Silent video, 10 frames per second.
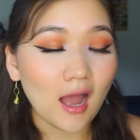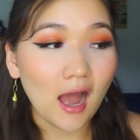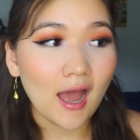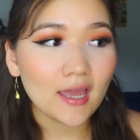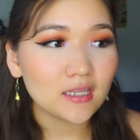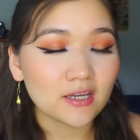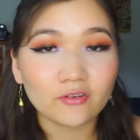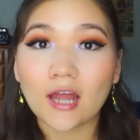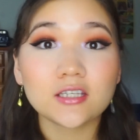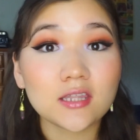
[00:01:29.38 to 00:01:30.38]
I never
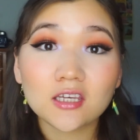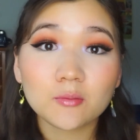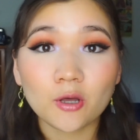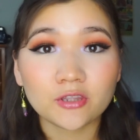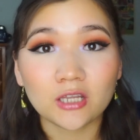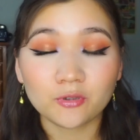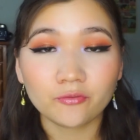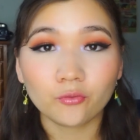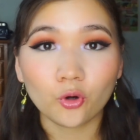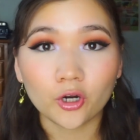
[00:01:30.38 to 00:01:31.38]
had to think about that
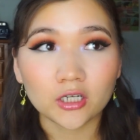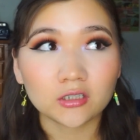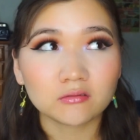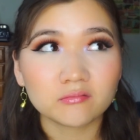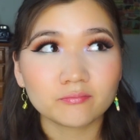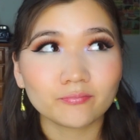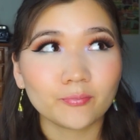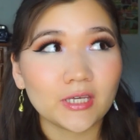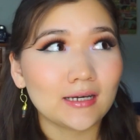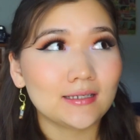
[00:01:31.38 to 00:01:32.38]
before
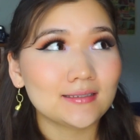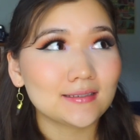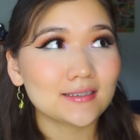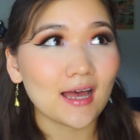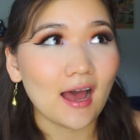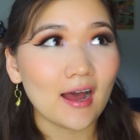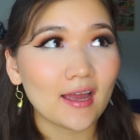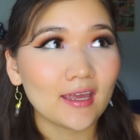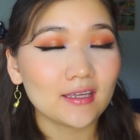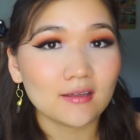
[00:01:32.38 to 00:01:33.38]
because
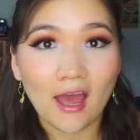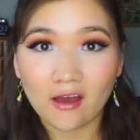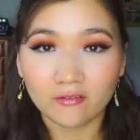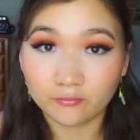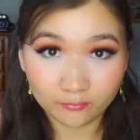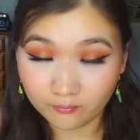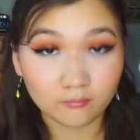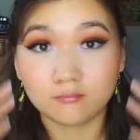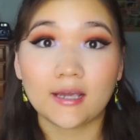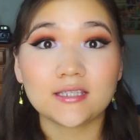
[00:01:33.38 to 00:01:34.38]
I have
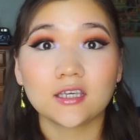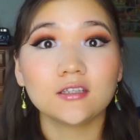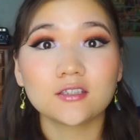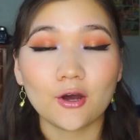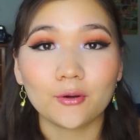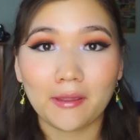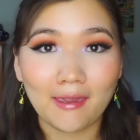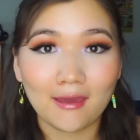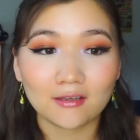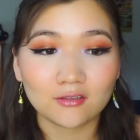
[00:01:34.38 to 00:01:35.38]
my skin tone,
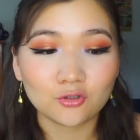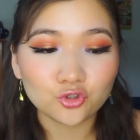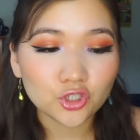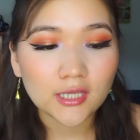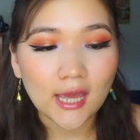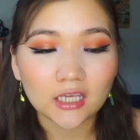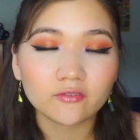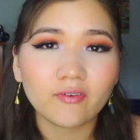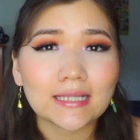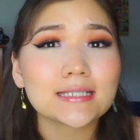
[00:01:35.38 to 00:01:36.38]
and usually I can
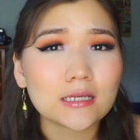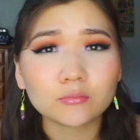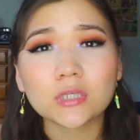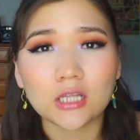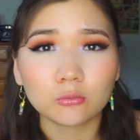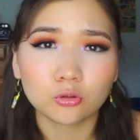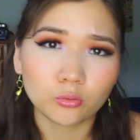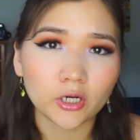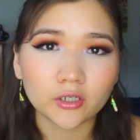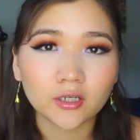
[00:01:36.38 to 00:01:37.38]
find something that will
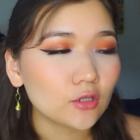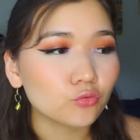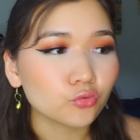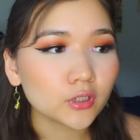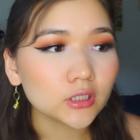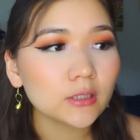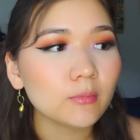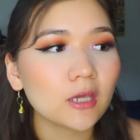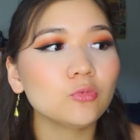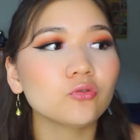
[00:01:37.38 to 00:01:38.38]
work. It really
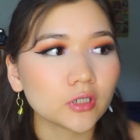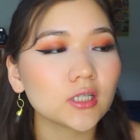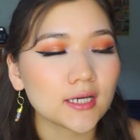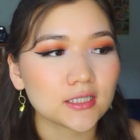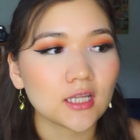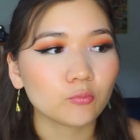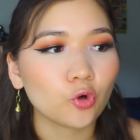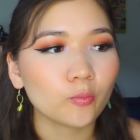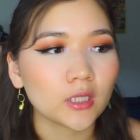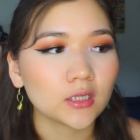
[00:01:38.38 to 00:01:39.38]
made me realize in that
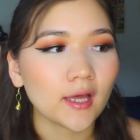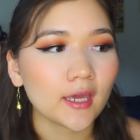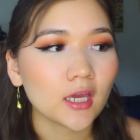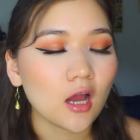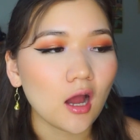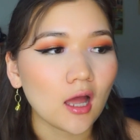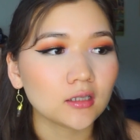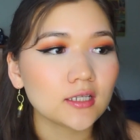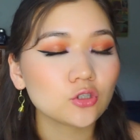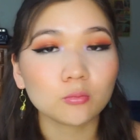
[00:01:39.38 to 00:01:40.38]
moment, like,
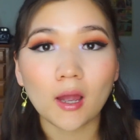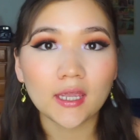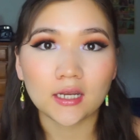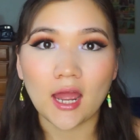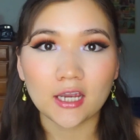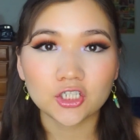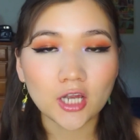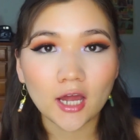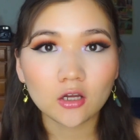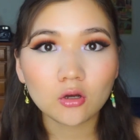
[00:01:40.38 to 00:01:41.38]
unless you're buying an
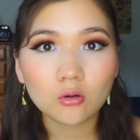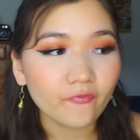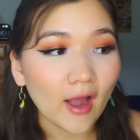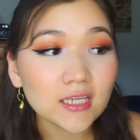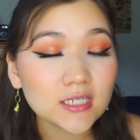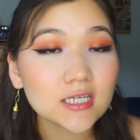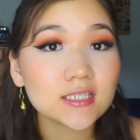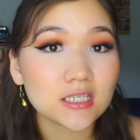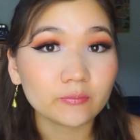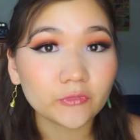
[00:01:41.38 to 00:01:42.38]
eyeshadow, finding
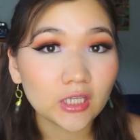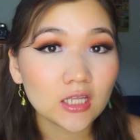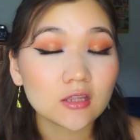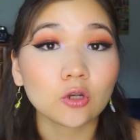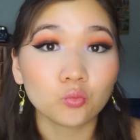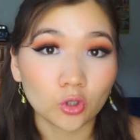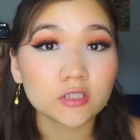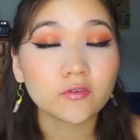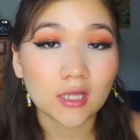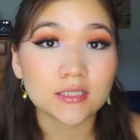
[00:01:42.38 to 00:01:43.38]
something that works
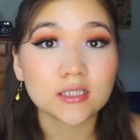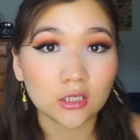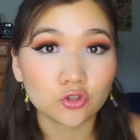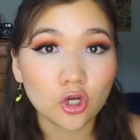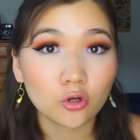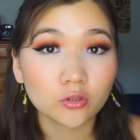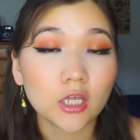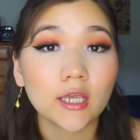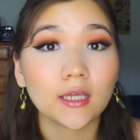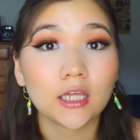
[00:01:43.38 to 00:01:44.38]
for that skin tone
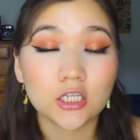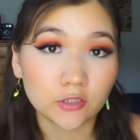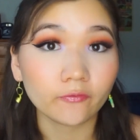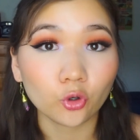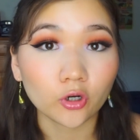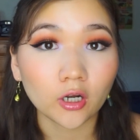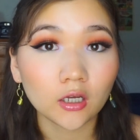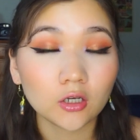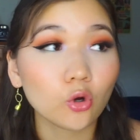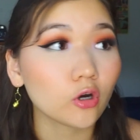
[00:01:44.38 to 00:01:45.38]
in a
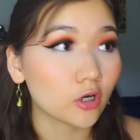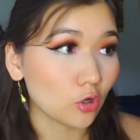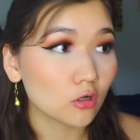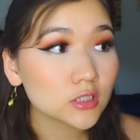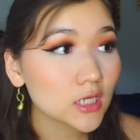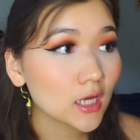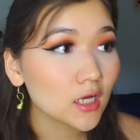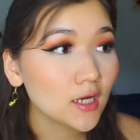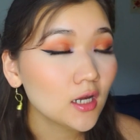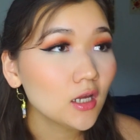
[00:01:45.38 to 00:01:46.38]
Sephora or an Ulta
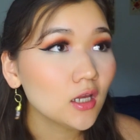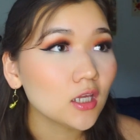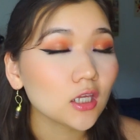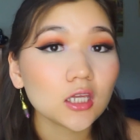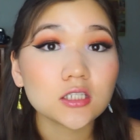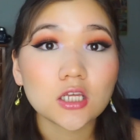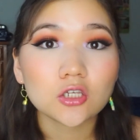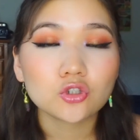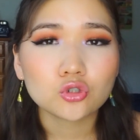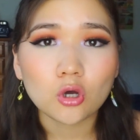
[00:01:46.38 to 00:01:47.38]
is
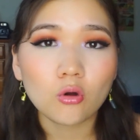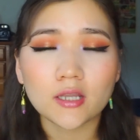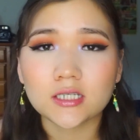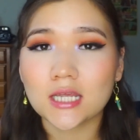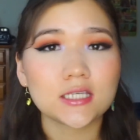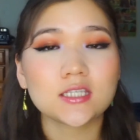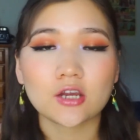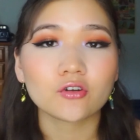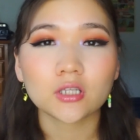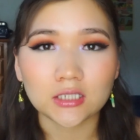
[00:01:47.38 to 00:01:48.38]
so
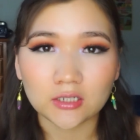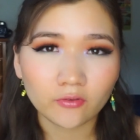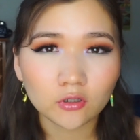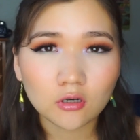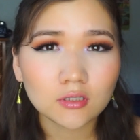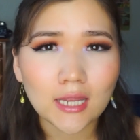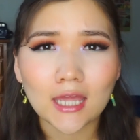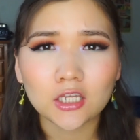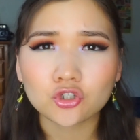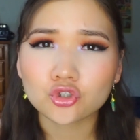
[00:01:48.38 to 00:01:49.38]
unnecessarily difficult,
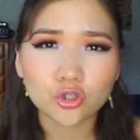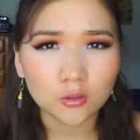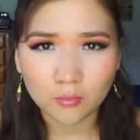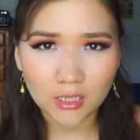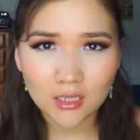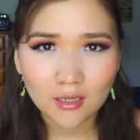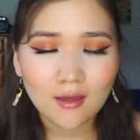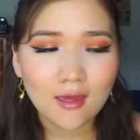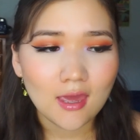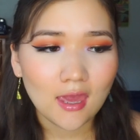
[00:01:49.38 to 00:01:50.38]
and it shouldn't be.
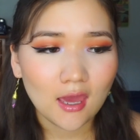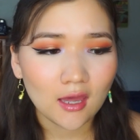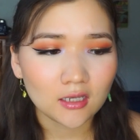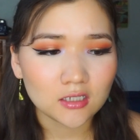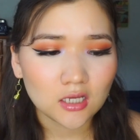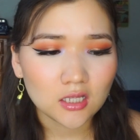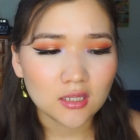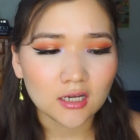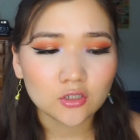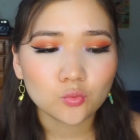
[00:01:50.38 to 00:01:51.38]
And
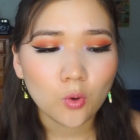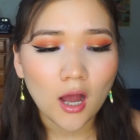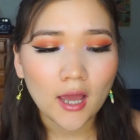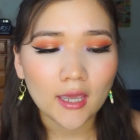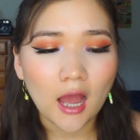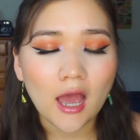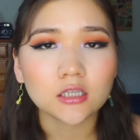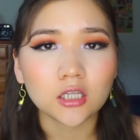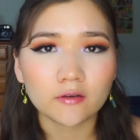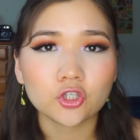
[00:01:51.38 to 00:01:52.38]
that is why I
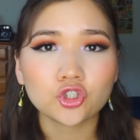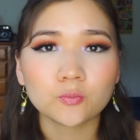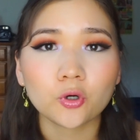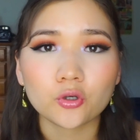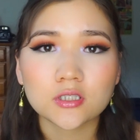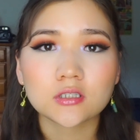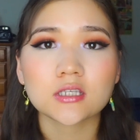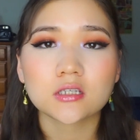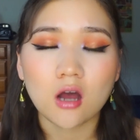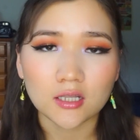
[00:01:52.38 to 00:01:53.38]
love that she posts
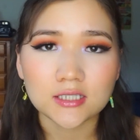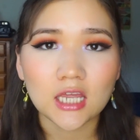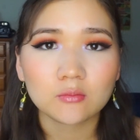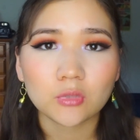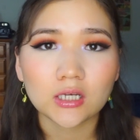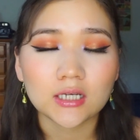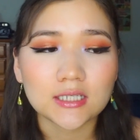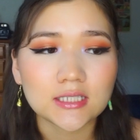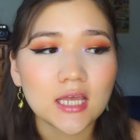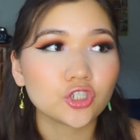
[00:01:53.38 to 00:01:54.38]
this content,
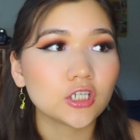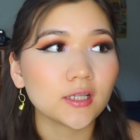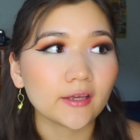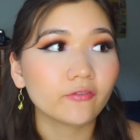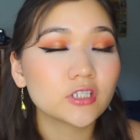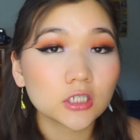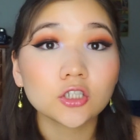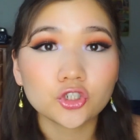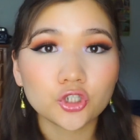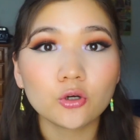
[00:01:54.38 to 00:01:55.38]
because she like physically
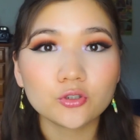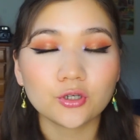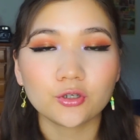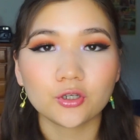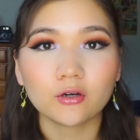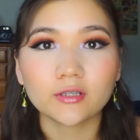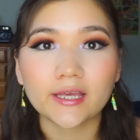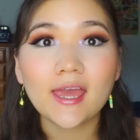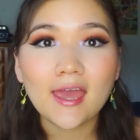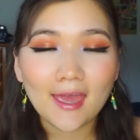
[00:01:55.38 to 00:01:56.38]
shows you, like,
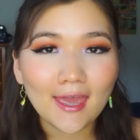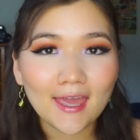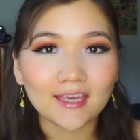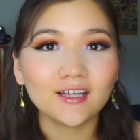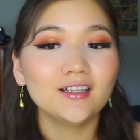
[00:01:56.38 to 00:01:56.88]
hey,